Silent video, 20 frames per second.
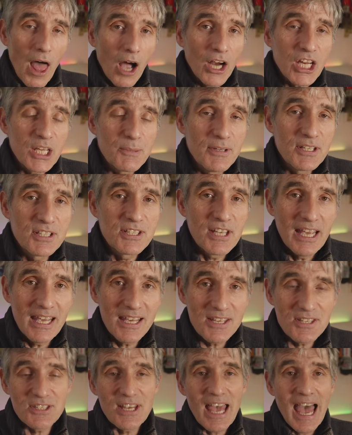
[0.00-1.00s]
argument
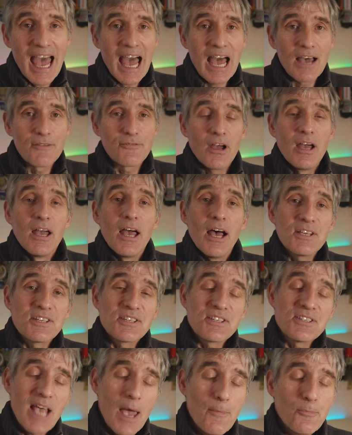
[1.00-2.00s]
is to have a
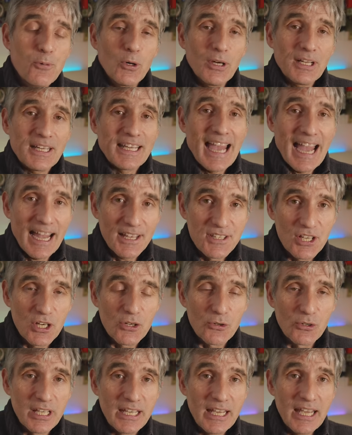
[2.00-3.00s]
separate
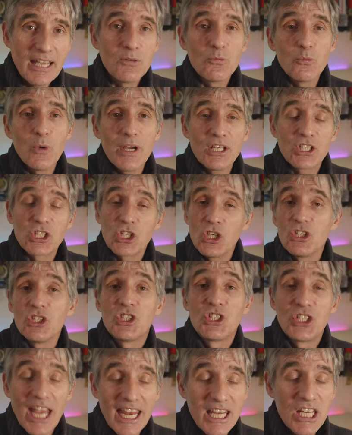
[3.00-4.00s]
category in which
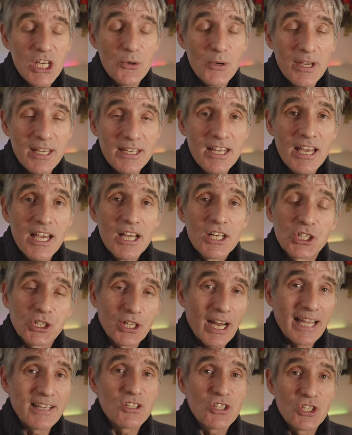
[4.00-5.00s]
genuine
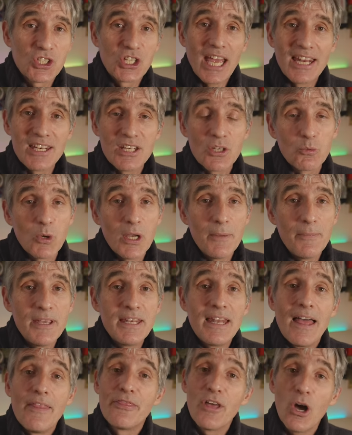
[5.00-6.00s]
transgender
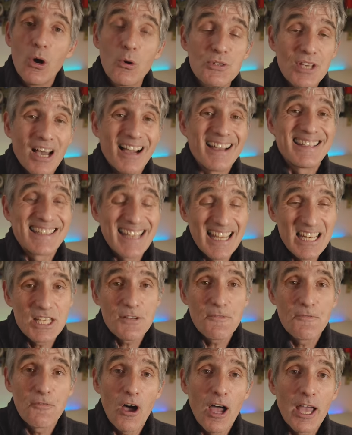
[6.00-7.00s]
women and those
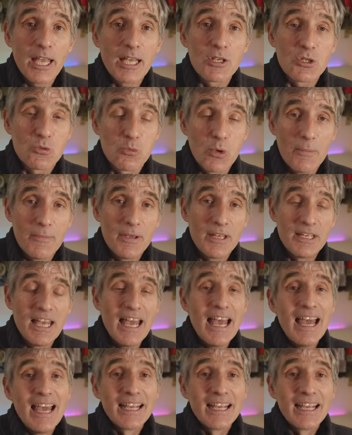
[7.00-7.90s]
identifying as women